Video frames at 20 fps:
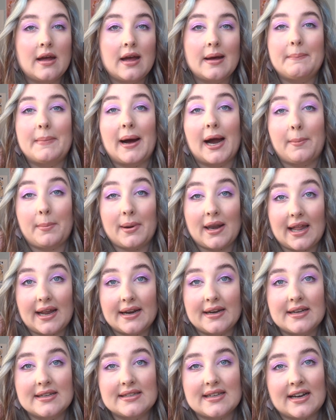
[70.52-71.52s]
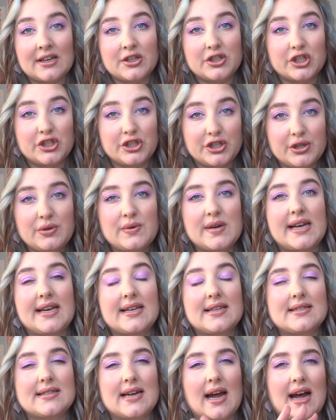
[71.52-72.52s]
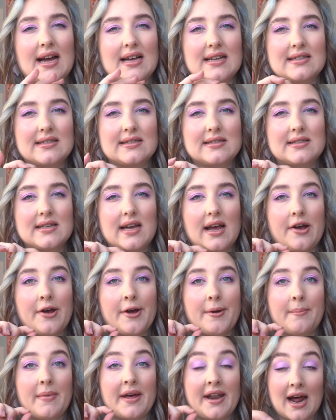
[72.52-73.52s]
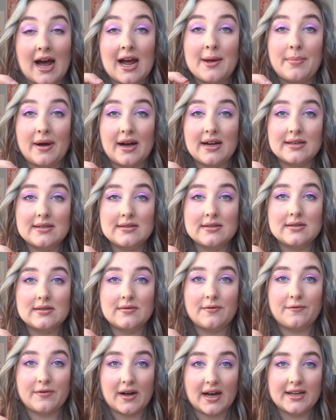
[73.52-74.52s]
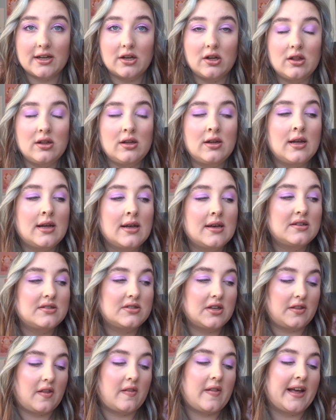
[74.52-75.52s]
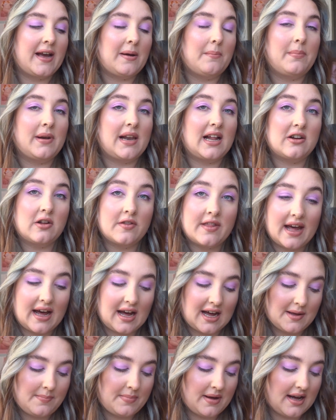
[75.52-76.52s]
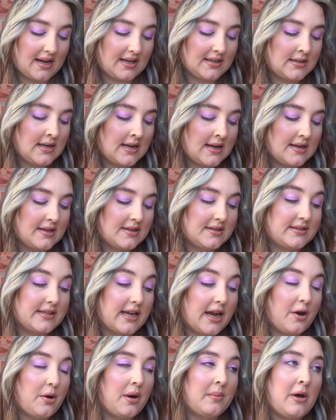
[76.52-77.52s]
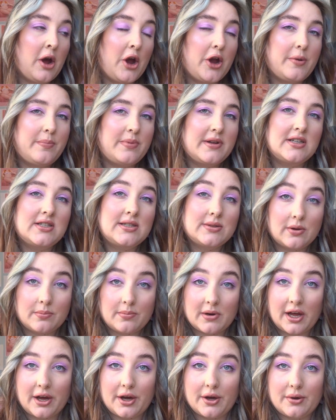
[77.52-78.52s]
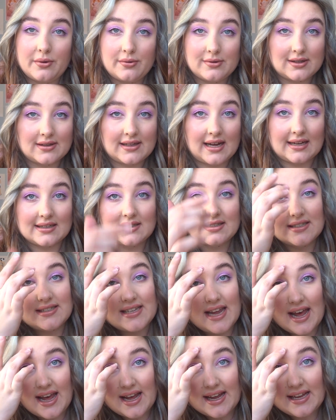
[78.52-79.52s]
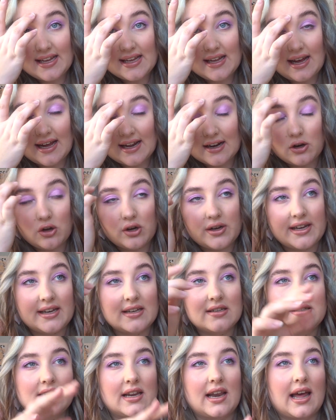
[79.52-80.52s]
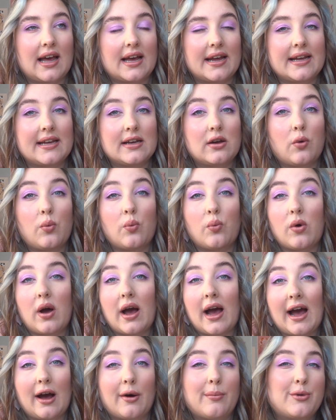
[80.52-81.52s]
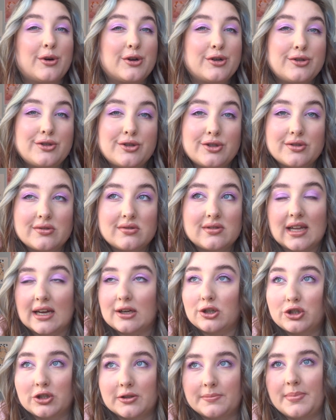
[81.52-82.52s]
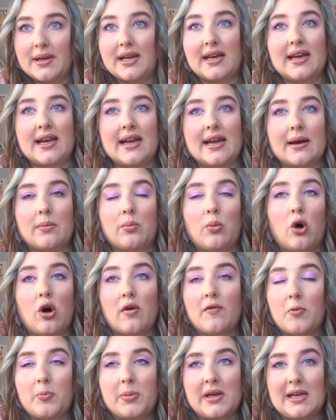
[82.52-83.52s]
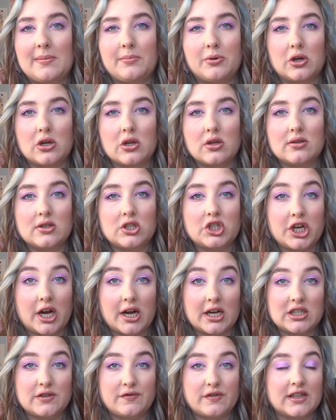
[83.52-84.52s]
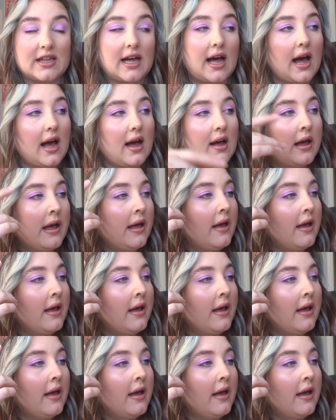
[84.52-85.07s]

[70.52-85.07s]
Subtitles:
my planners and to-do list as an iPad file so that they can plan on their iPad. So I'm hoping to upload that today and look into like how much that should be and what other people charge for that.